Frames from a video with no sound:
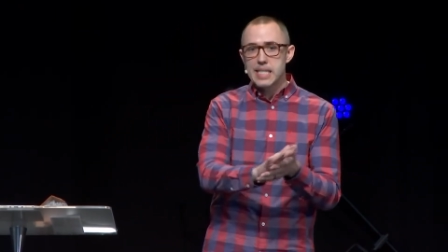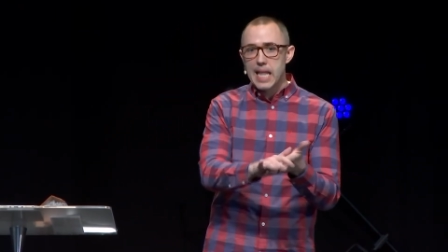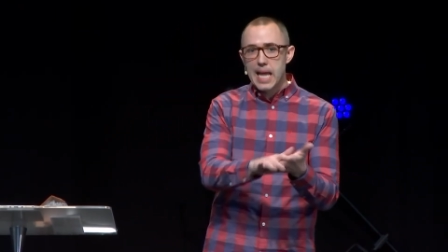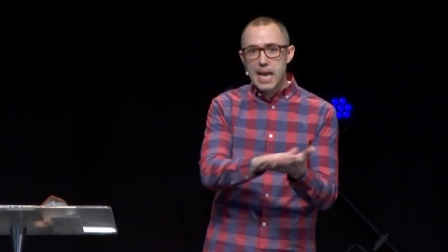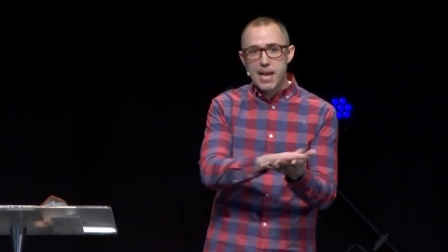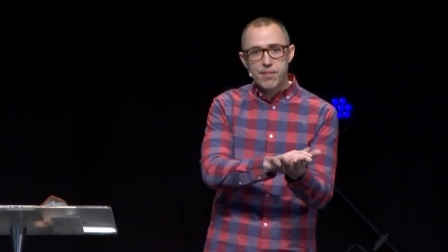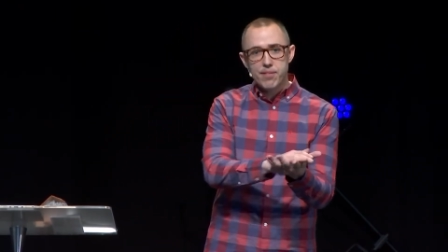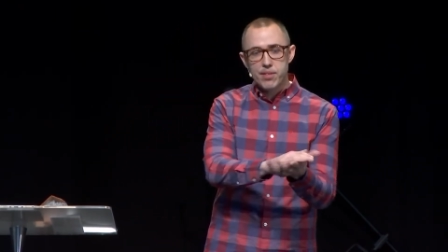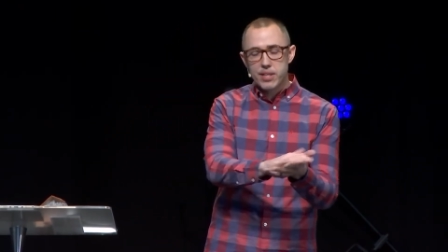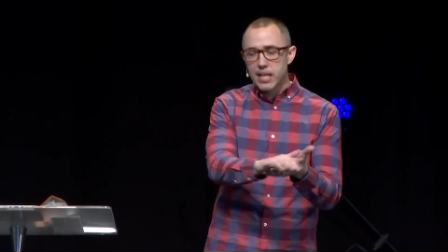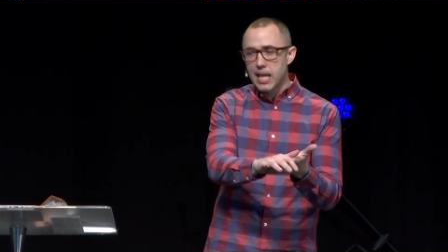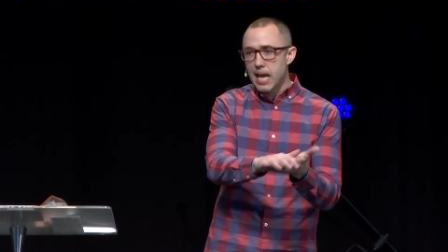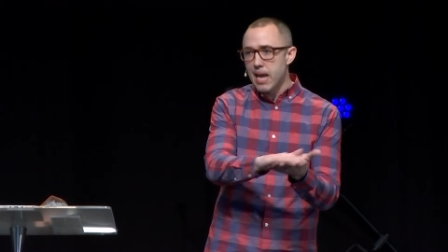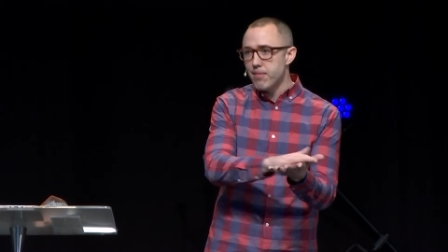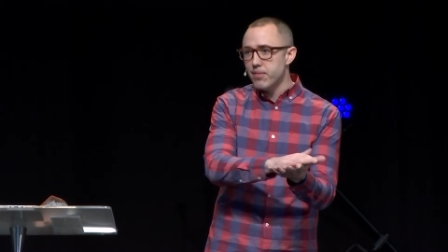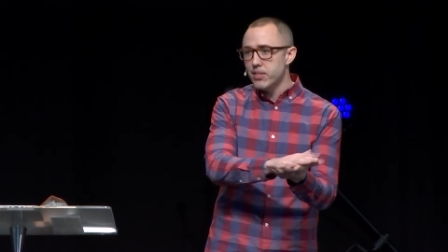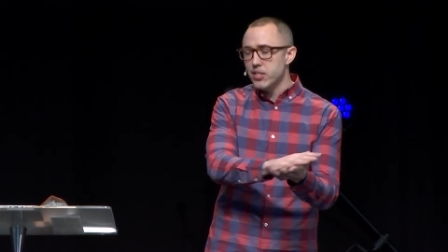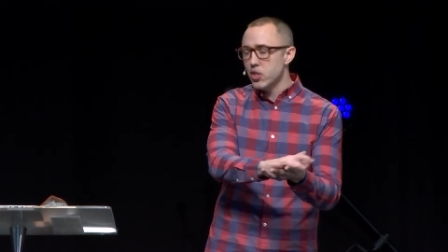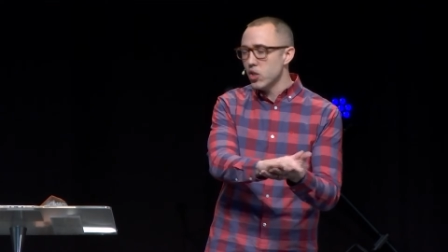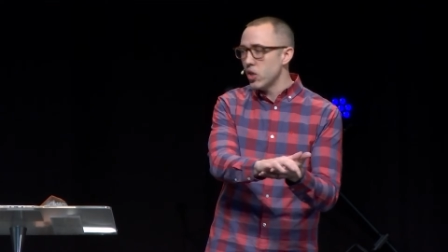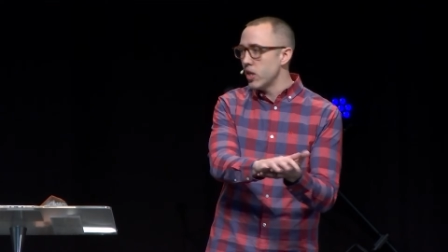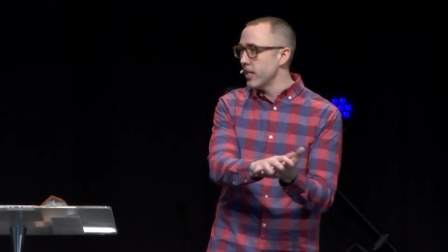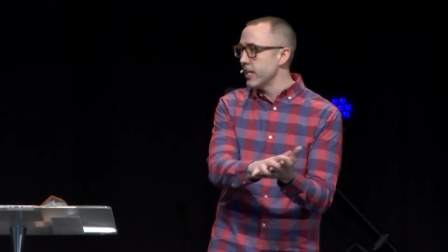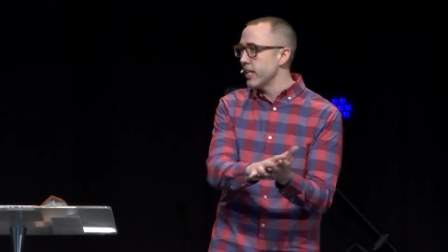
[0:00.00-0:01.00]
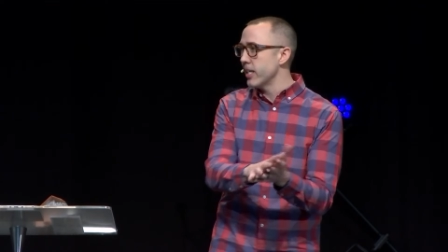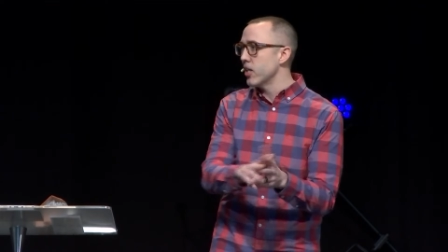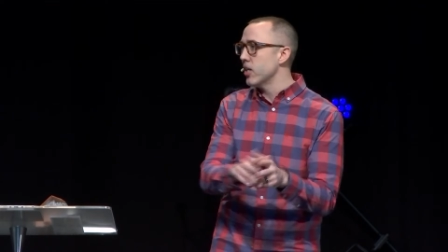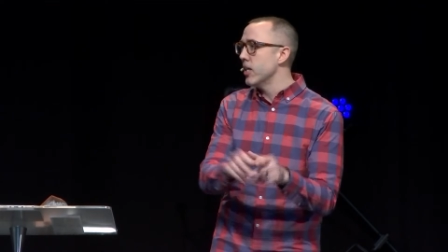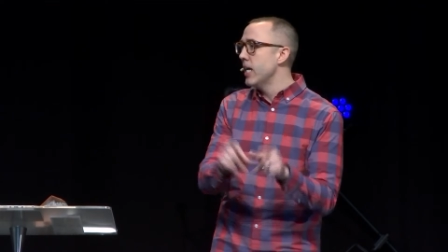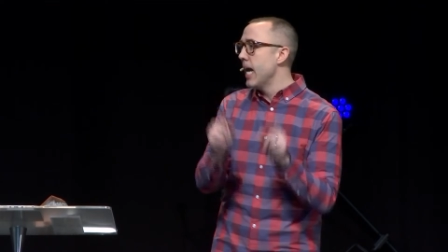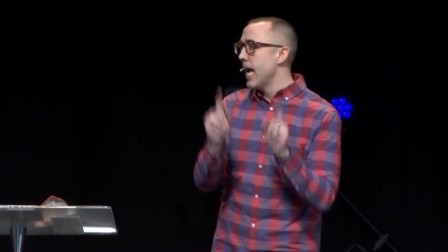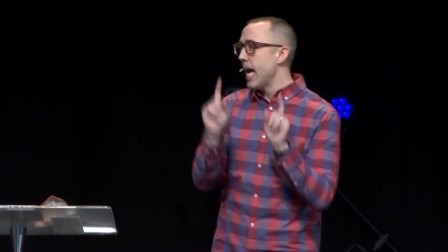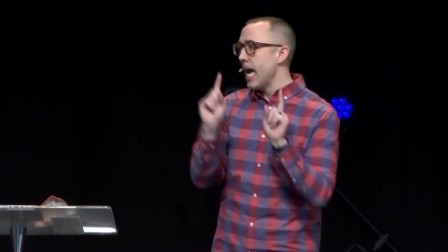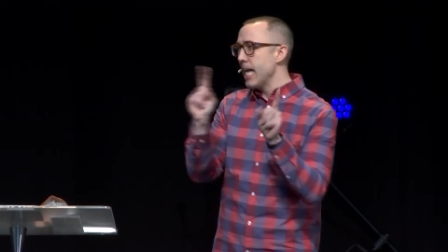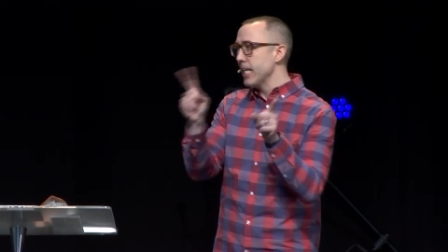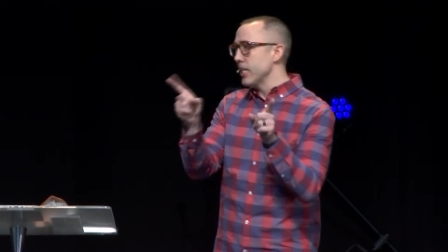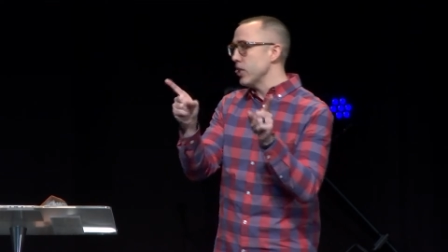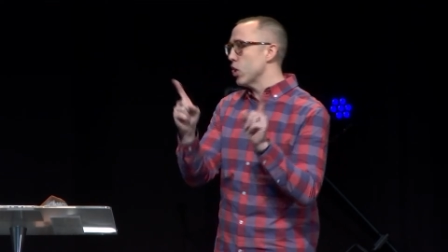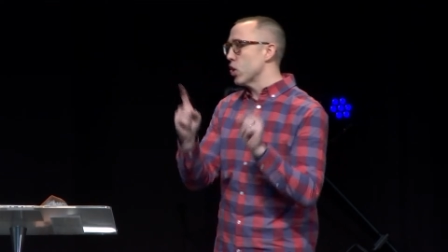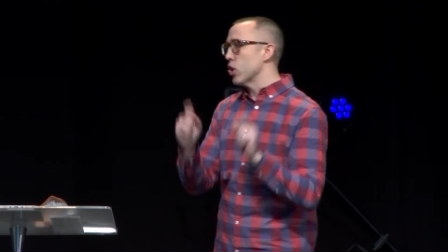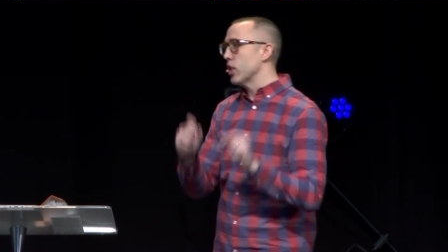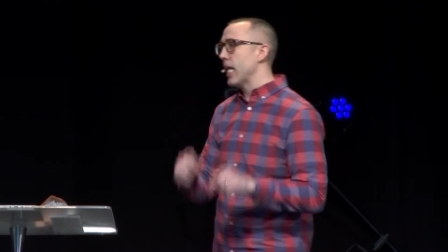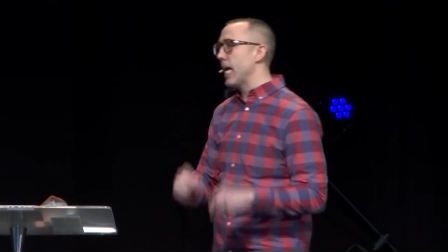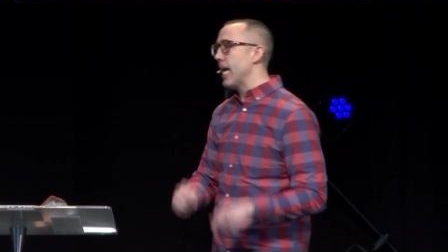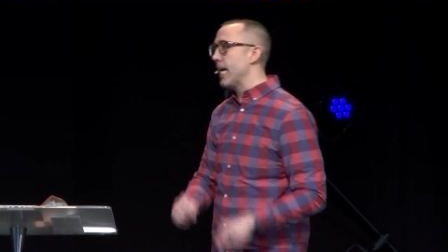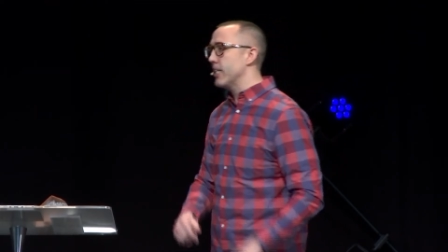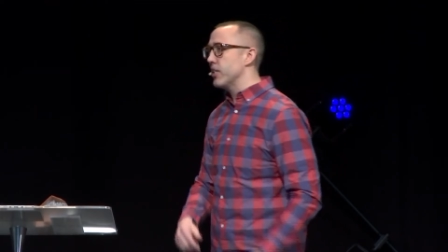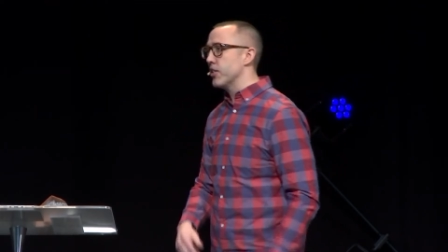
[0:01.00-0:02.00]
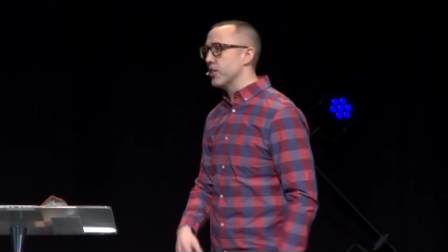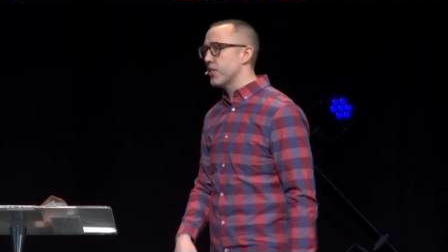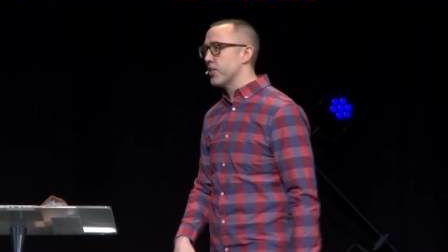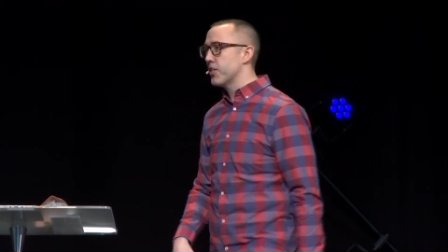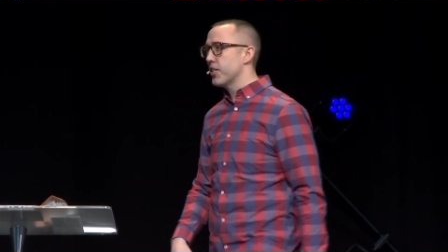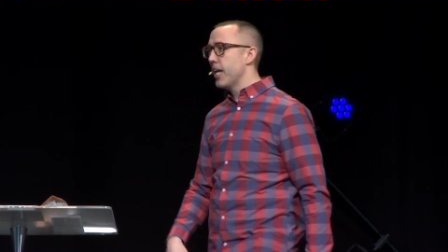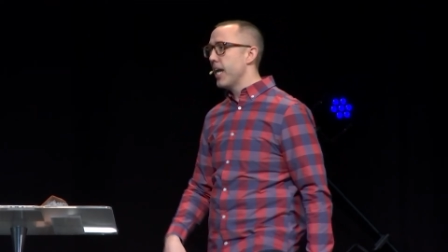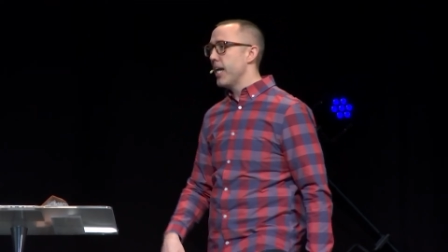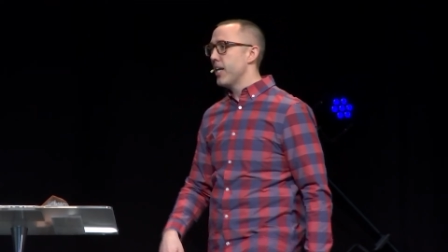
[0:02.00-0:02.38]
lav- lavender on here and your leg just,